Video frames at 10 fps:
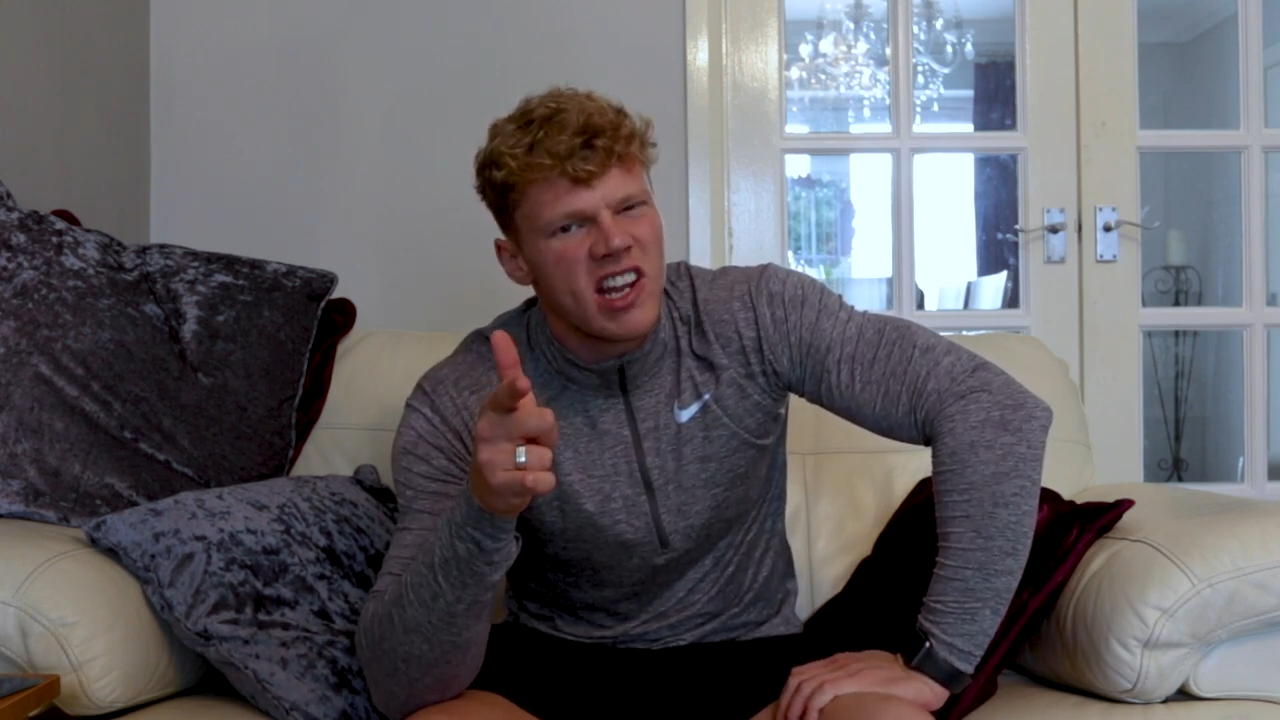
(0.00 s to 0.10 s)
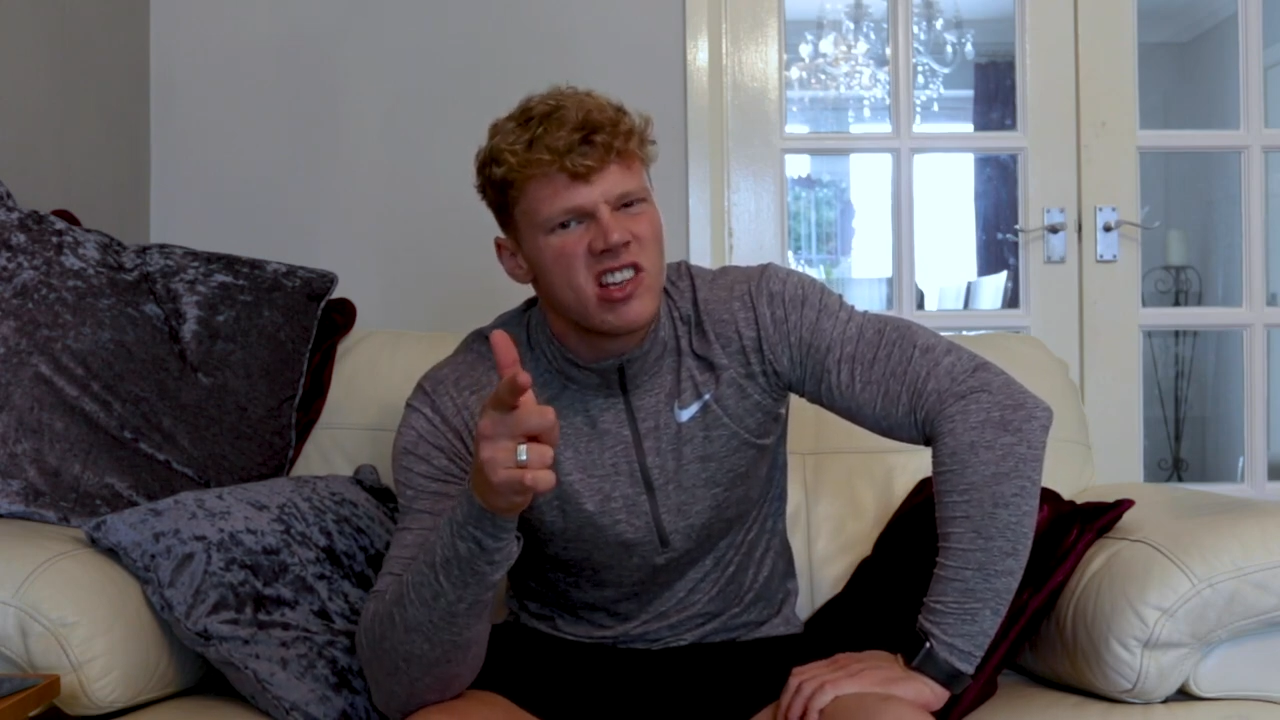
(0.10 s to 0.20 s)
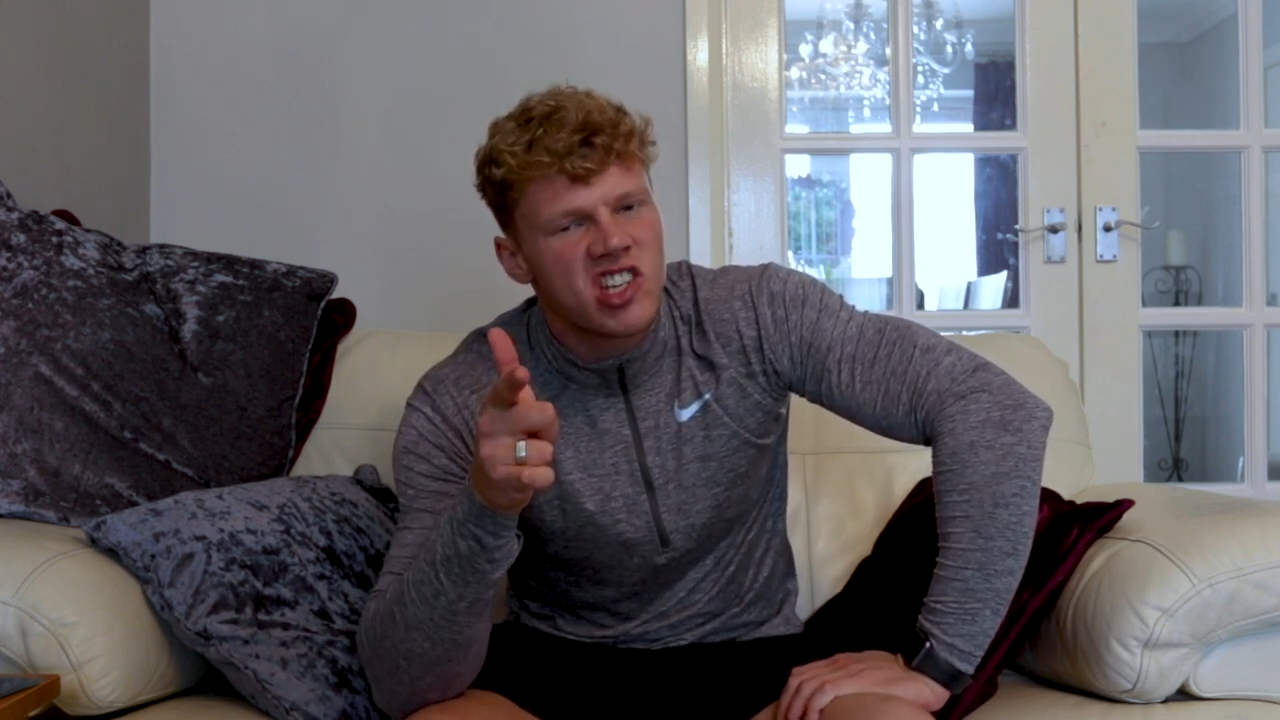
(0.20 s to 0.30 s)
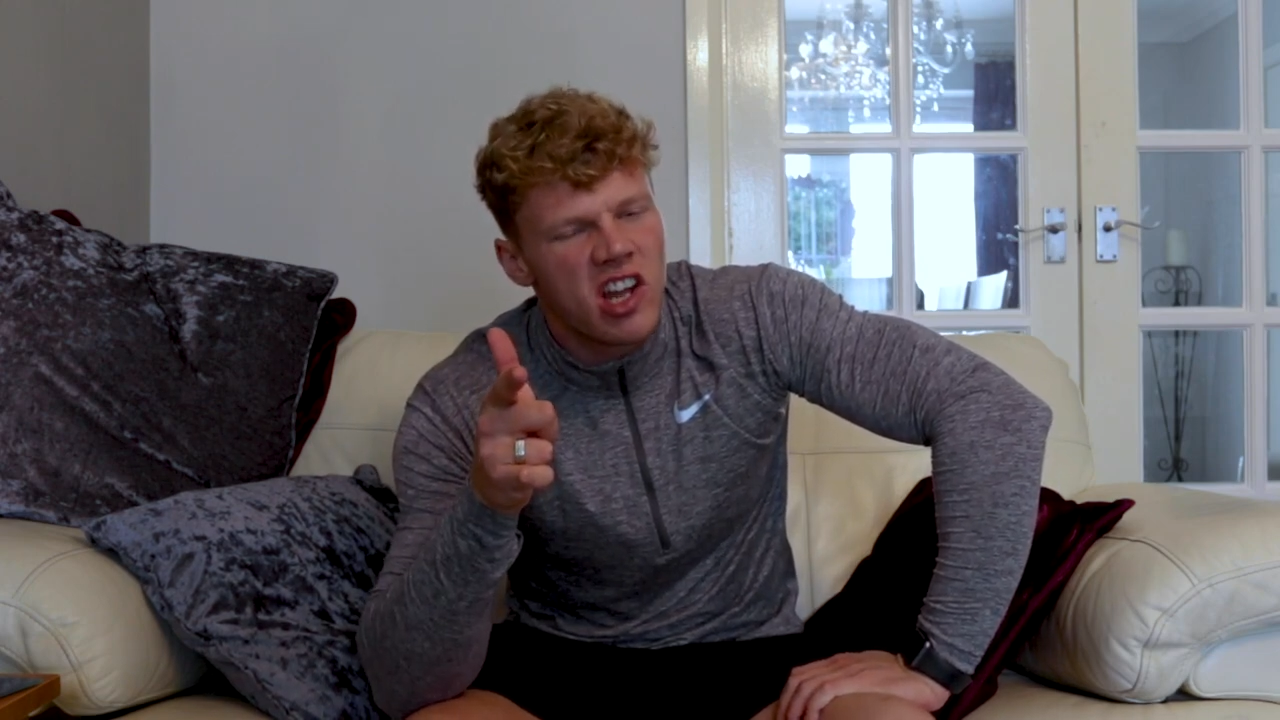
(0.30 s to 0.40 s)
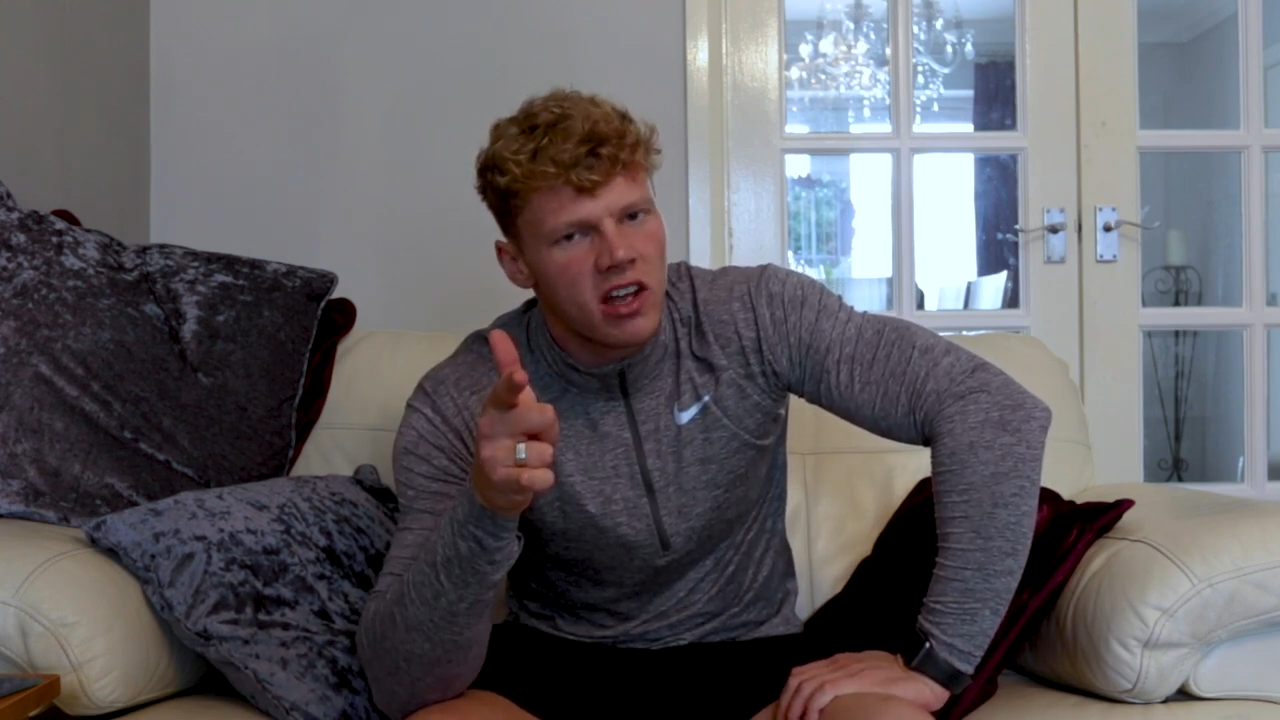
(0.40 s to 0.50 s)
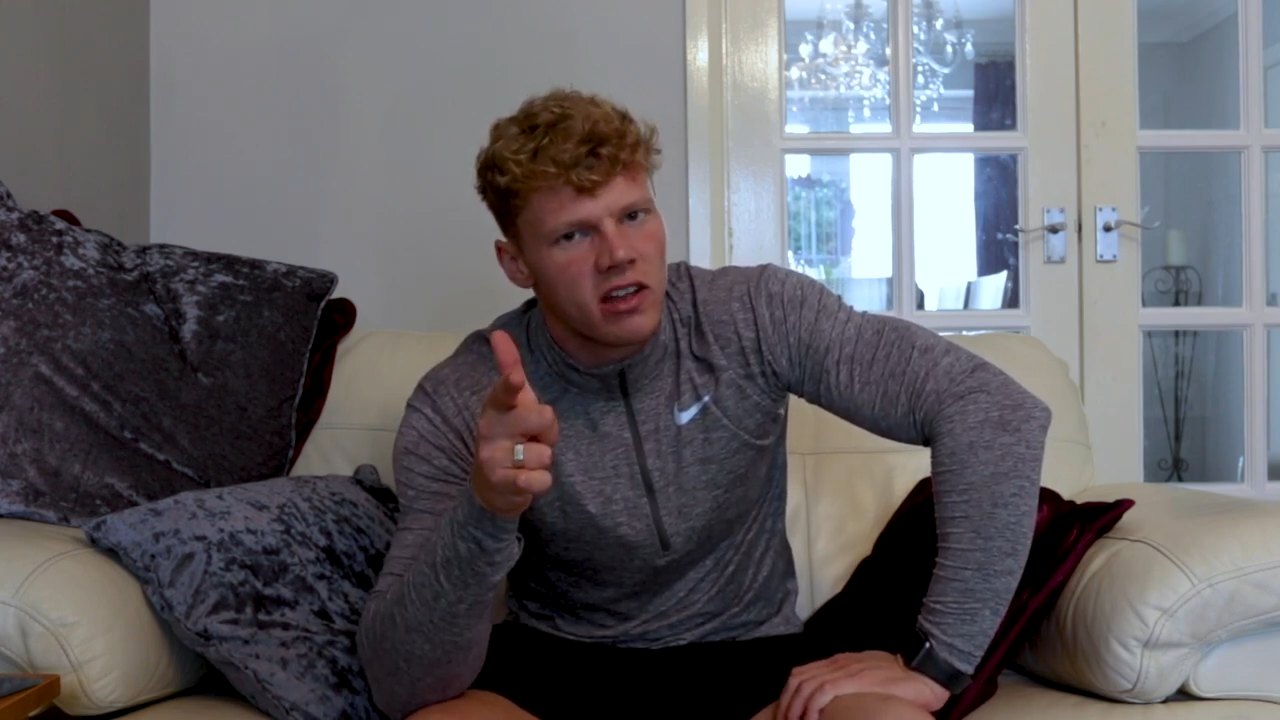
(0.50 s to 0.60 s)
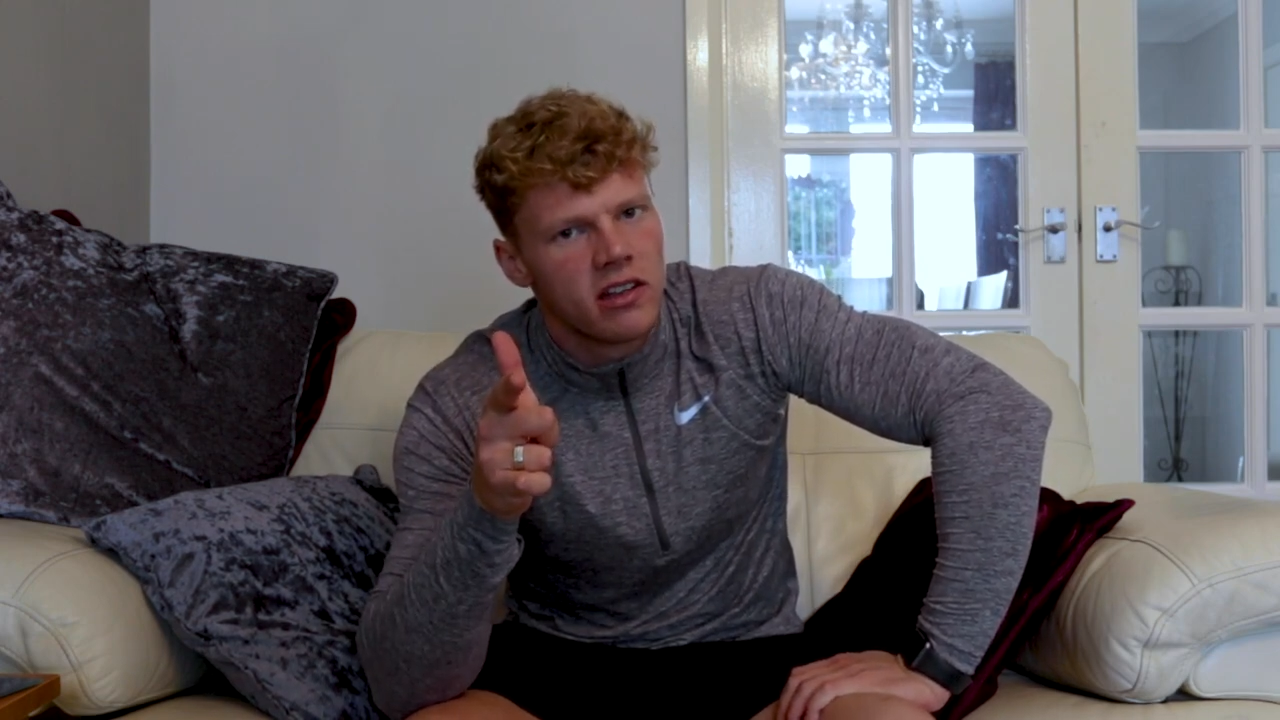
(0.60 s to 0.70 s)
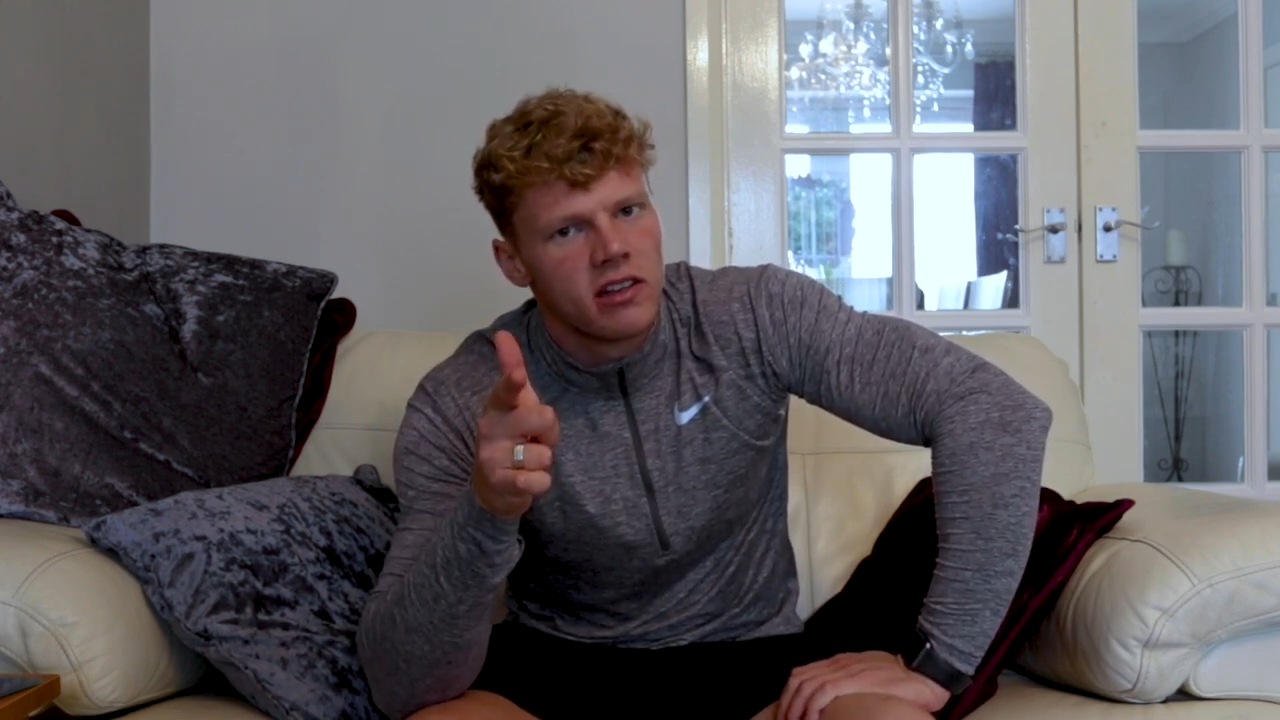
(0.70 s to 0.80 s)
Insta,